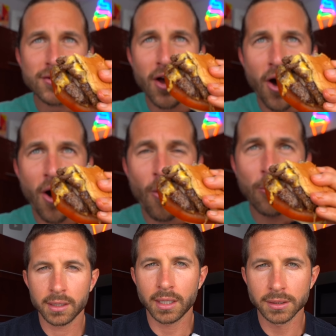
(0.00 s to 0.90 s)
go.
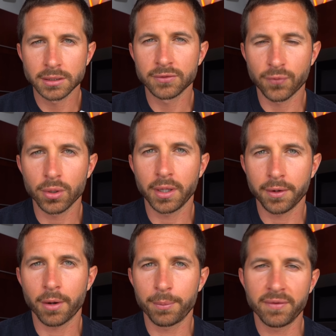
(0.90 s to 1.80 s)
96.4 lean
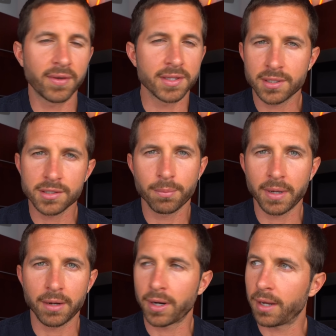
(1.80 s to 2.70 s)
ground beef gets such a
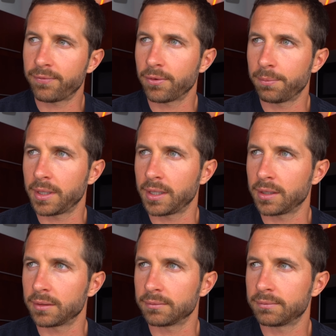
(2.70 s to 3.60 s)
bad rap for
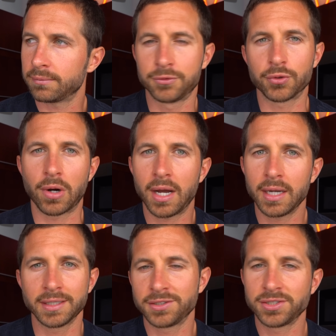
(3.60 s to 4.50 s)
being dry.
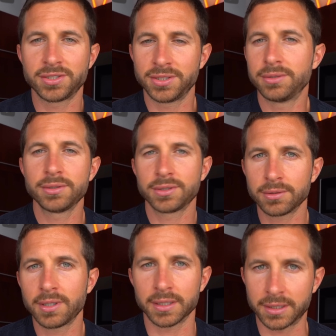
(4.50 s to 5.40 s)
It's just, you just don't
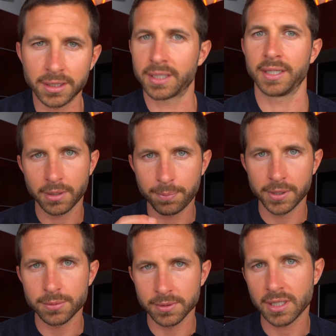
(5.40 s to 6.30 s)
know how to cook it. The
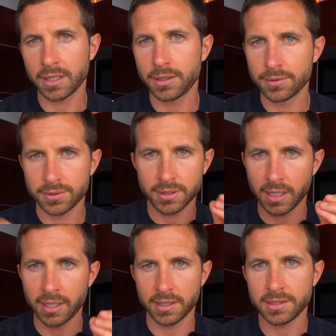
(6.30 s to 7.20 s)
principles I use
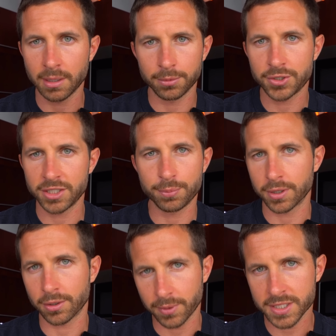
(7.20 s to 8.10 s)
in this double
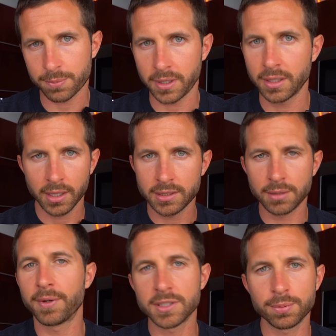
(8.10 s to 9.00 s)
cheeseburger recipe is the
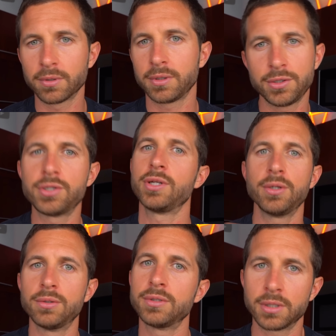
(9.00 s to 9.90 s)
principle you should
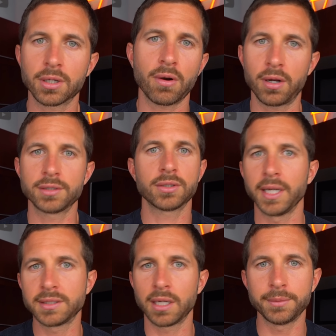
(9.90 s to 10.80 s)
use across
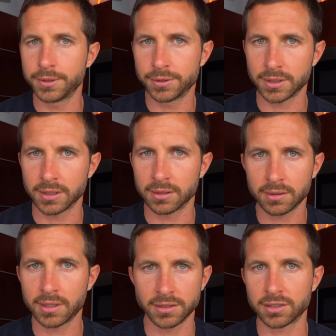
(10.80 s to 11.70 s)
anytime you're using
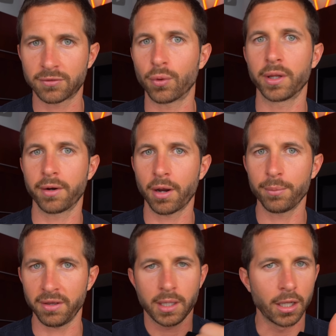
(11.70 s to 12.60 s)
96.4 lean ground
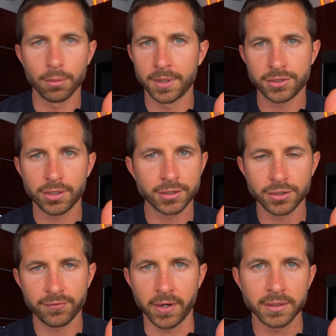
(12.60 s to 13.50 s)
beef. Yellow mustard is
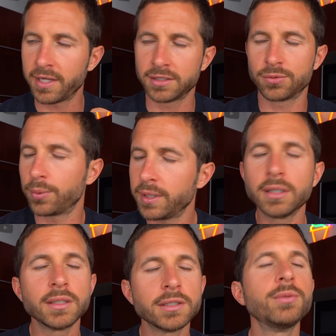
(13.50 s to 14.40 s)
your friend. As
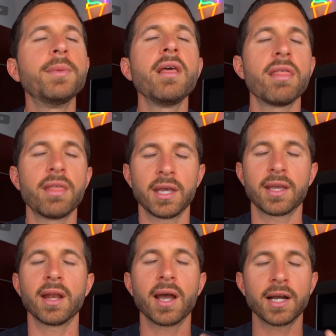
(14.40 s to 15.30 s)
weird as you may think,
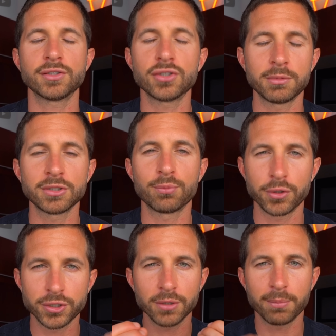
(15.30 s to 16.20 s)
it adds so much
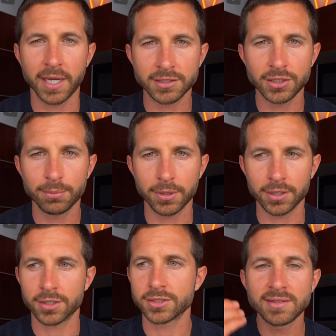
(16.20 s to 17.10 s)
moisture back to your
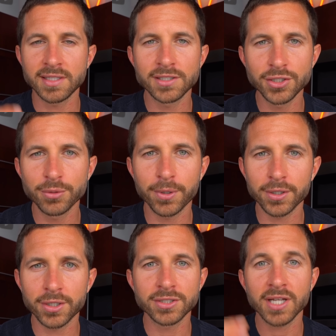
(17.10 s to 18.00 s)
burgers. Season your
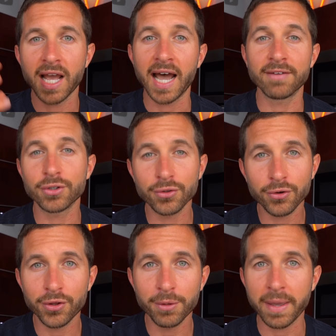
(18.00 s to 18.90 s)
burgers after
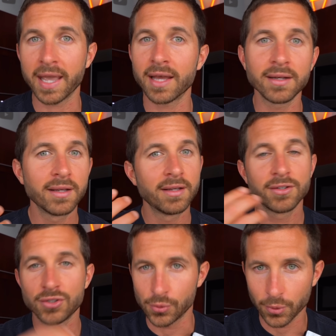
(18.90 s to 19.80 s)
they're on the pan.
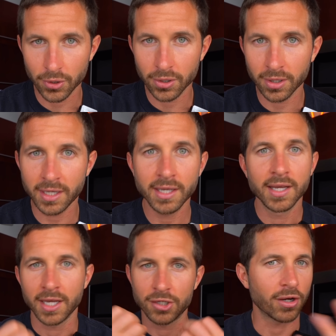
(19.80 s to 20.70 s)
Too early,
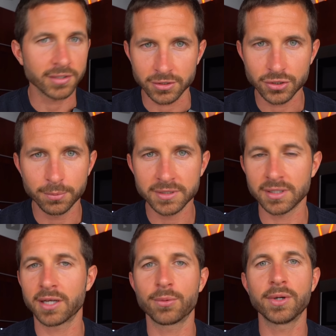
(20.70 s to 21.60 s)
it draws out too much
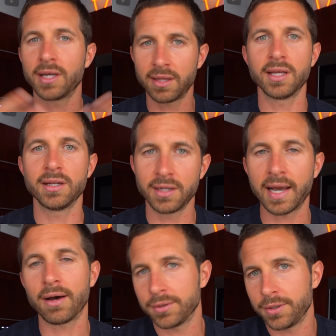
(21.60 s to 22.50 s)
liquid, and then
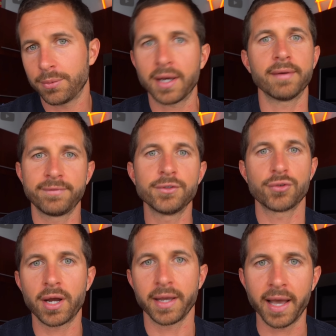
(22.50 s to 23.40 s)
now you have
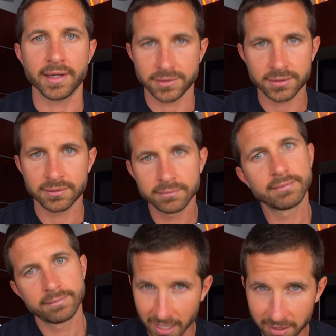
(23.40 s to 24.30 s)
dry ass.
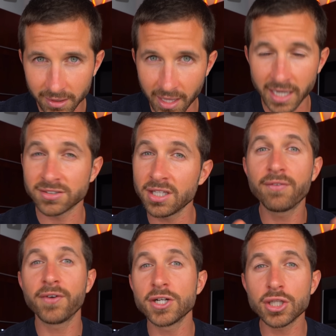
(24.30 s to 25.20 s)
And then lastly,
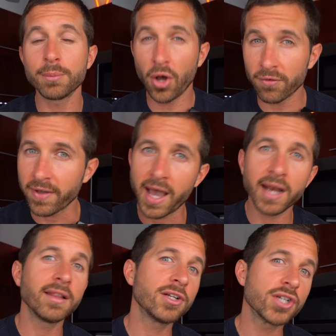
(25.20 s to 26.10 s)
to finish them off,
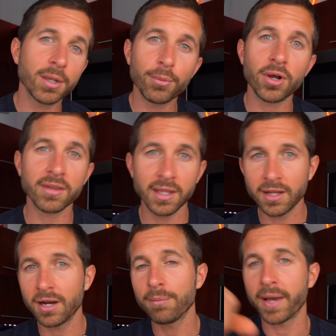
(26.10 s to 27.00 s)
adding the chicken broth in
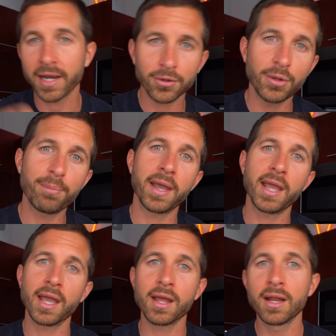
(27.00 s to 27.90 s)
there, back on the
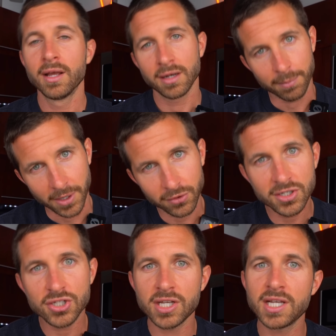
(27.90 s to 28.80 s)
pan, to melt
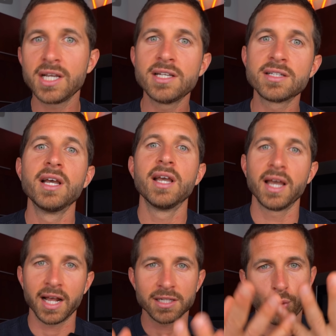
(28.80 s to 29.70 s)
the cheese.
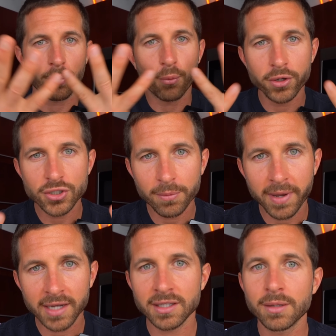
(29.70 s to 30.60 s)
It adds more moisture
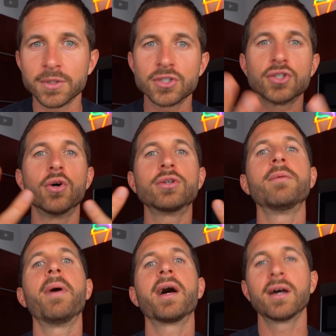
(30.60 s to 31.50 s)
back to them, it soaks
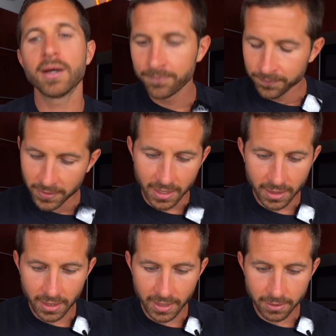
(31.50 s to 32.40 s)
it back up. And
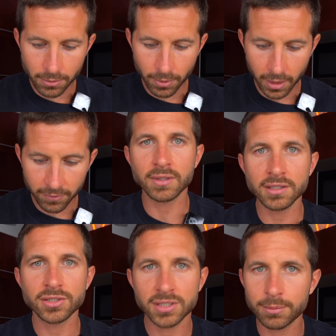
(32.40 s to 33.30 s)
then now you have
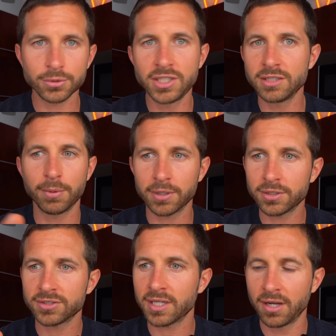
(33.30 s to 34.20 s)
delicious double
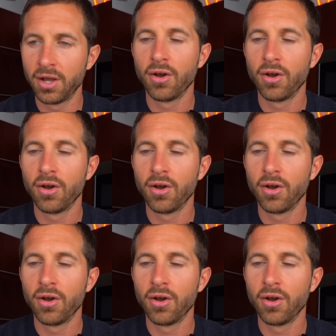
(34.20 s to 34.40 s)
cheeseburgers that